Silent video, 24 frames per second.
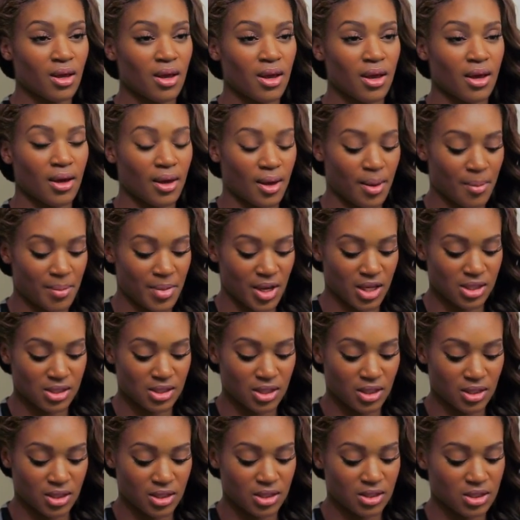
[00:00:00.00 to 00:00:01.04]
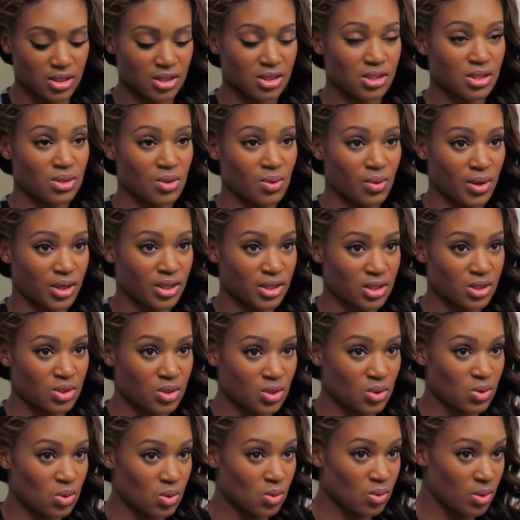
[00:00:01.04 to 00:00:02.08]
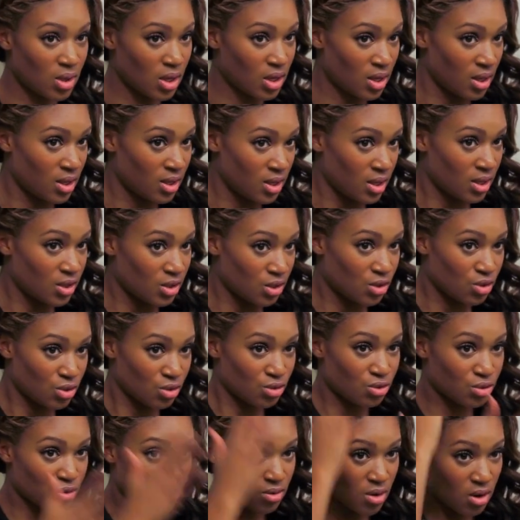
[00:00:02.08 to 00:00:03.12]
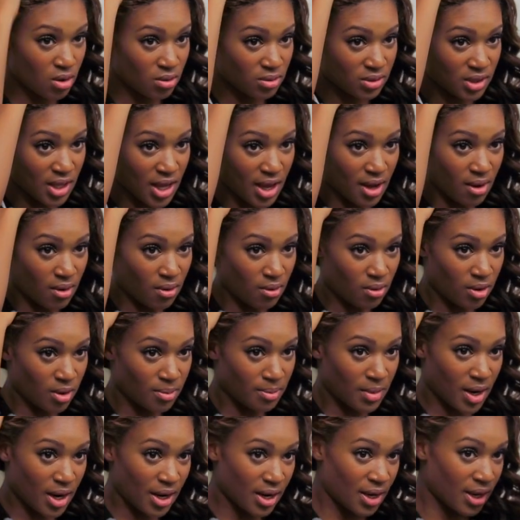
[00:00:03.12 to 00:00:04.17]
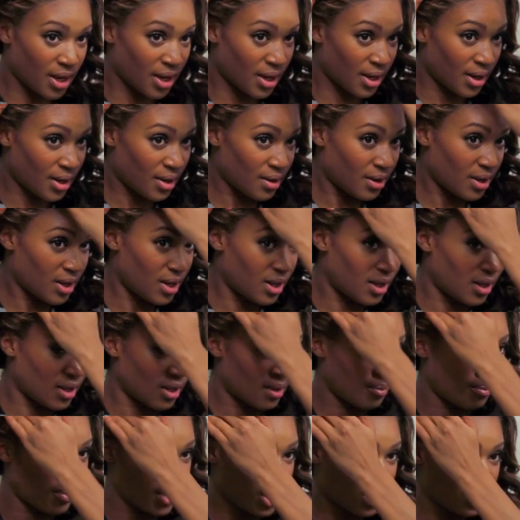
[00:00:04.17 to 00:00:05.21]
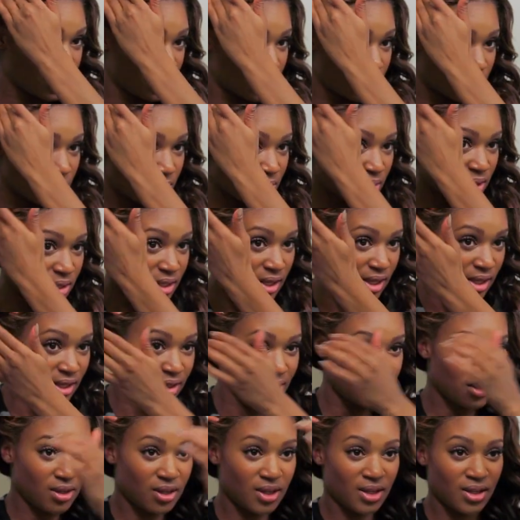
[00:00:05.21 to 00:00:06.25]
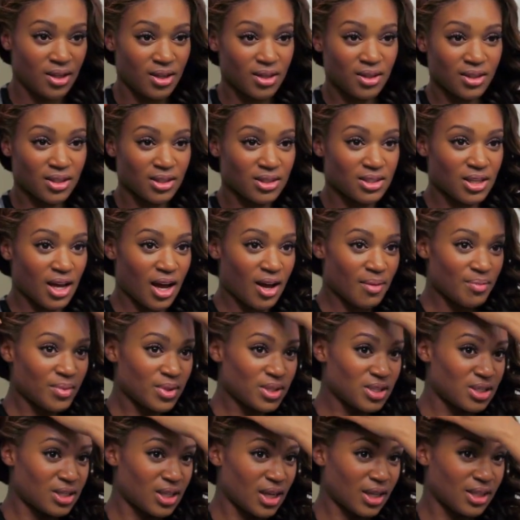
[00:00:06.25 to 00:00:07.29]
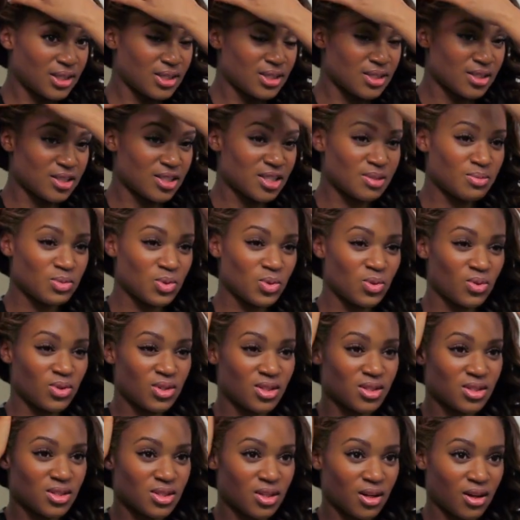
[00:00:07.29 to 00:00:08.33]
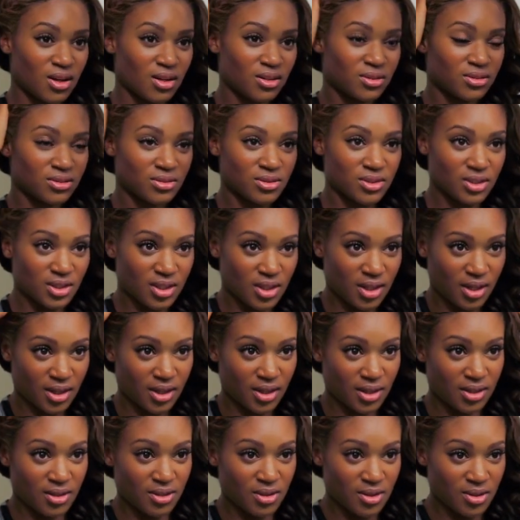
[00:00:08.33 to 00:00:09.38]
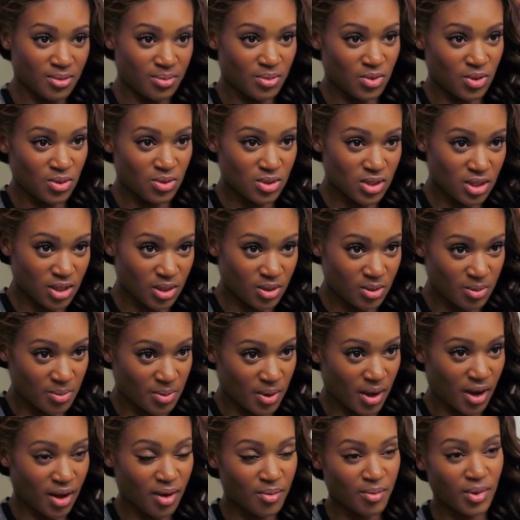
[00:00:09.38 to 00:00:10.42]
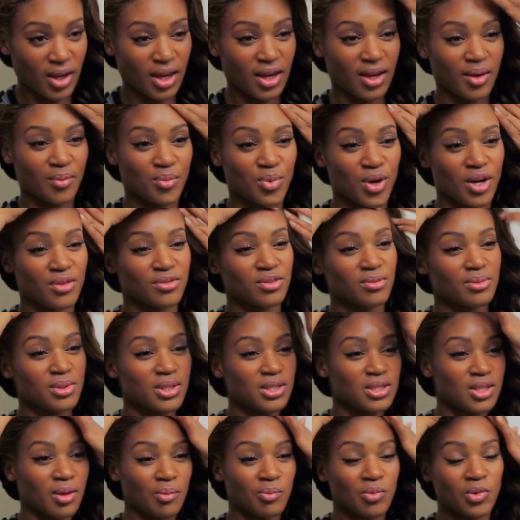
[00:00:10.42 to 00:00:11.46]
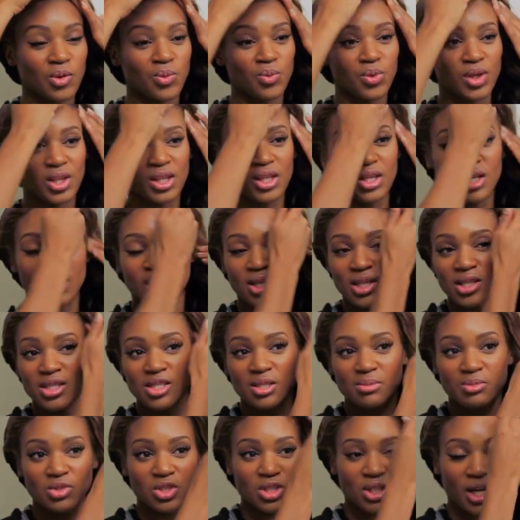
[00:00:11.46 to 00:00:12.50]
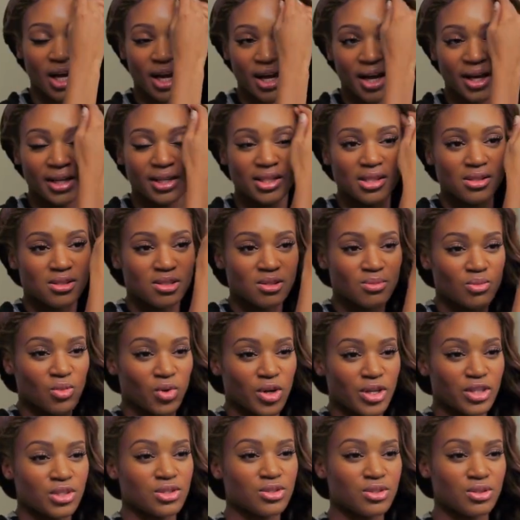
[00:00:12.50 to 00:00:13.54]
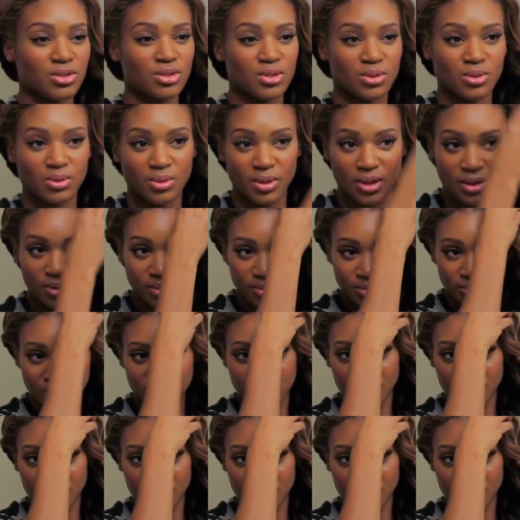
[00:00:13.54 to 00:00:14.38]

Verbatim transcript: And I'm basically just going to stroke that on my hair and make sure that the top is nice and smooth and soft. And you use a little pomade, preferably something with some shine and some moisture to it.